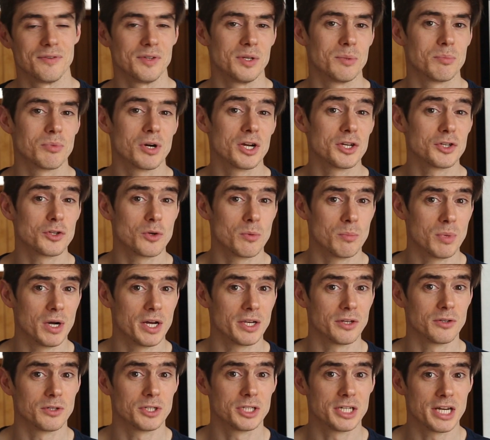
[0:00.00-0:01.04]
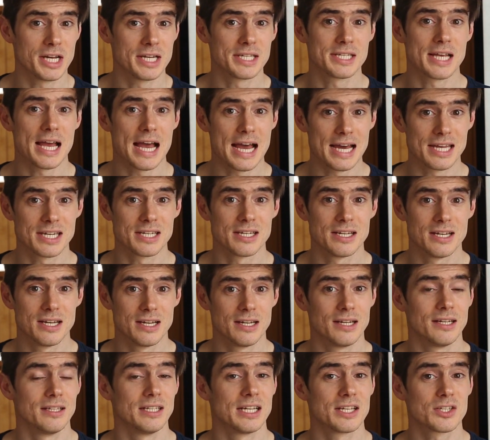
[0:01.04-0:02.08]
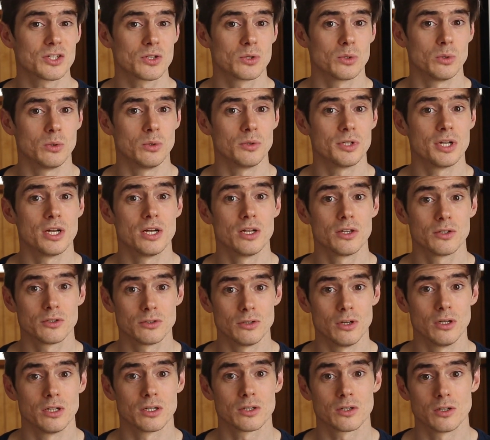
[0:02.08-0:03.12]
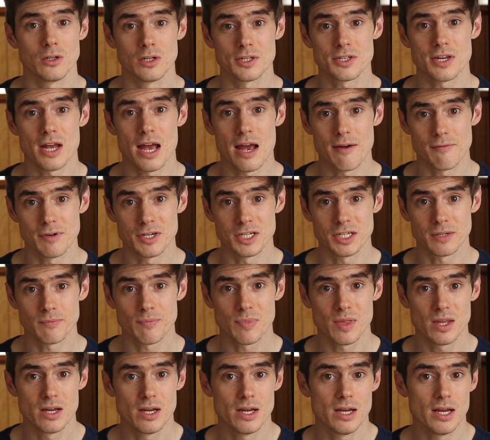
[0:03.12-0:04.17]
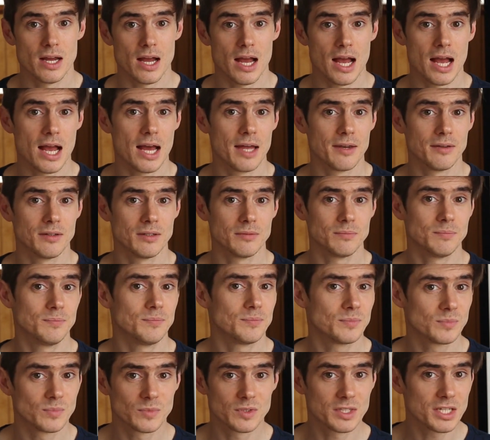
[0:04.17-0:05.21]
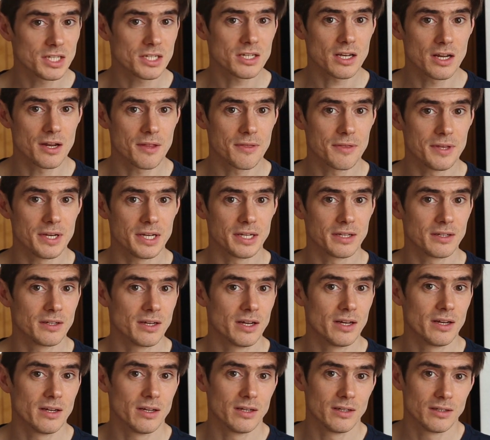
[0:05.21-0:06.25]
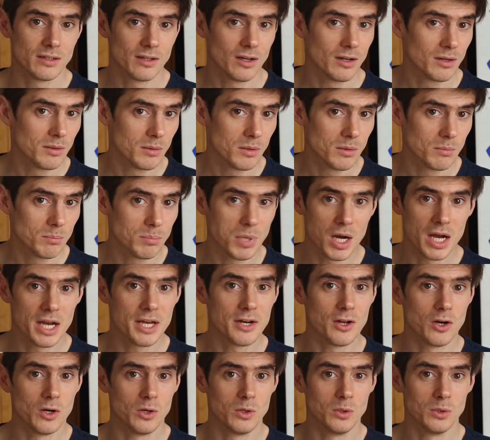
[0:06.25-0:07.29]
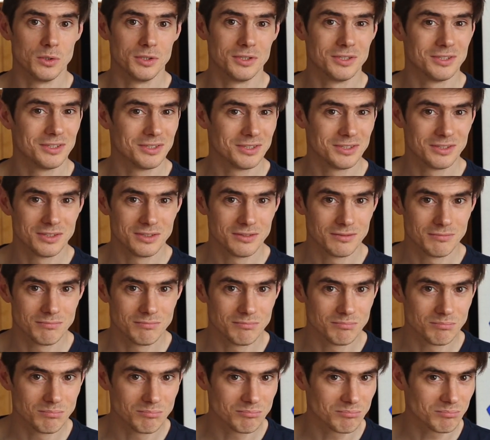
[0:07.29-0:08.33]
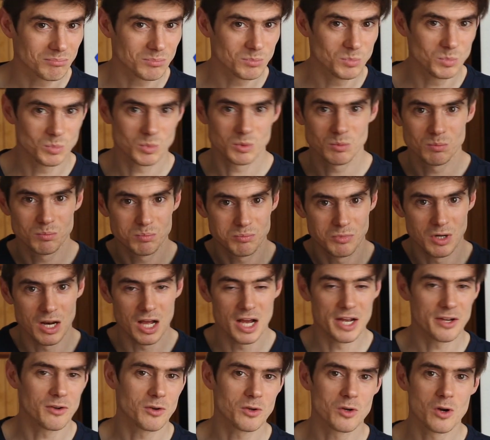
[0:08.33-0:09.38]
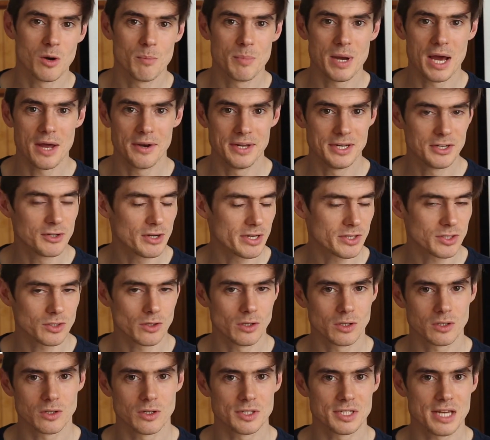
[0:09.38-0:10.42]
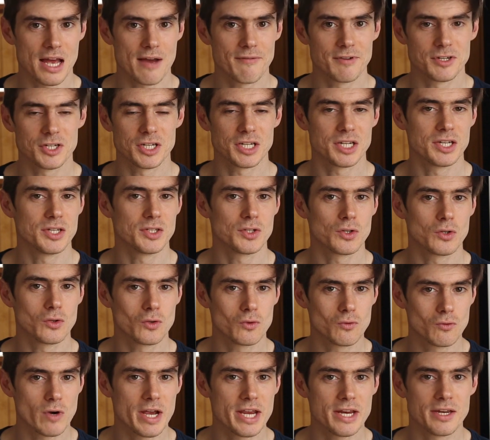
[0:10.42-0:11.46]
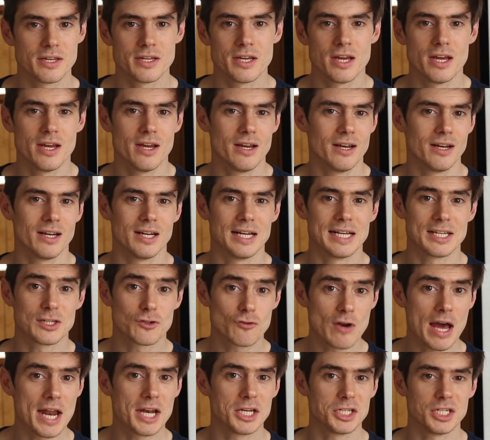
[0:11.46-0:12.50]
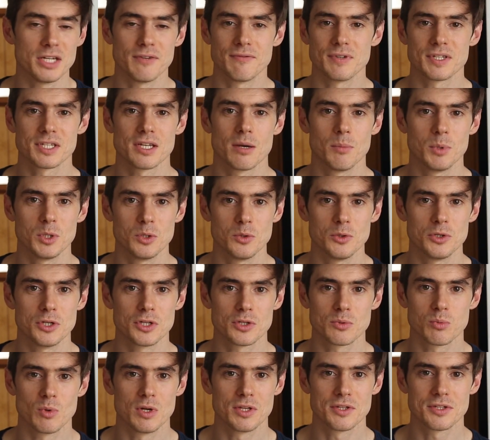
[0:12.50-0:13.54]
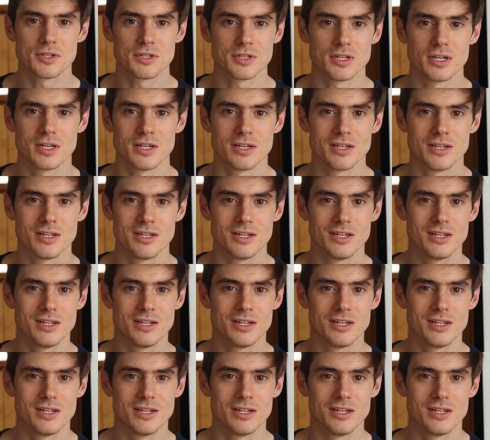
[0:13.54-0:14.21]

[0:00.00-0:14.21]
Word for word: for the price you're buying your shares at. And that's called dollar cost averaging. And this kind of thing, buy and hold, relying on compound interest, dollar cost averaging, is a great strategy for someone who just wants to